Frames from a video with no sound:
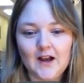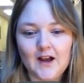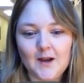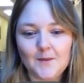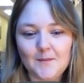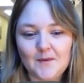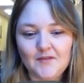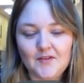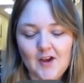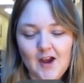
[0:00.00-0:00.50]

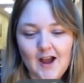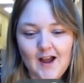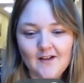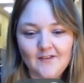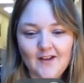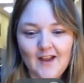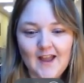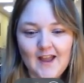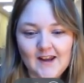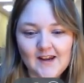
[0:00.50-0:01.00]
If you
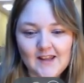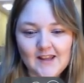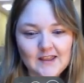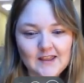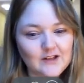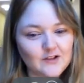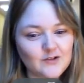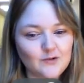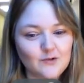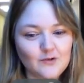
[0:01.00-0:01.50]
have
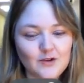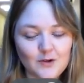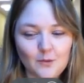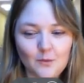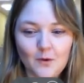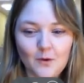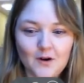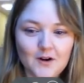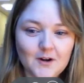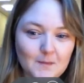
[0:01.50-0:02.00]
anything at all that
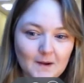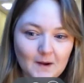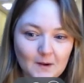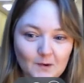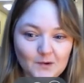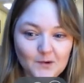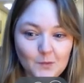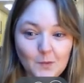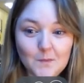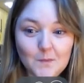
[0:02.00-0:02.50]
you're worried
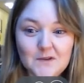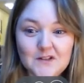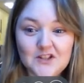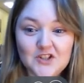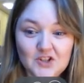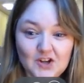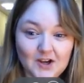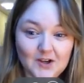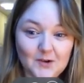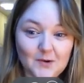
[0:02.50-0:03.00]
about or you want me
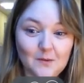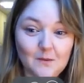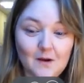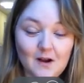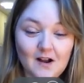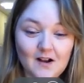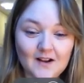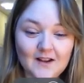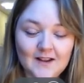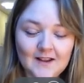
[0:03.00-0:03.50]
to check your
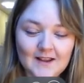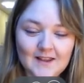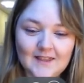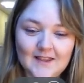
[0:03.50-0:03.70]
work,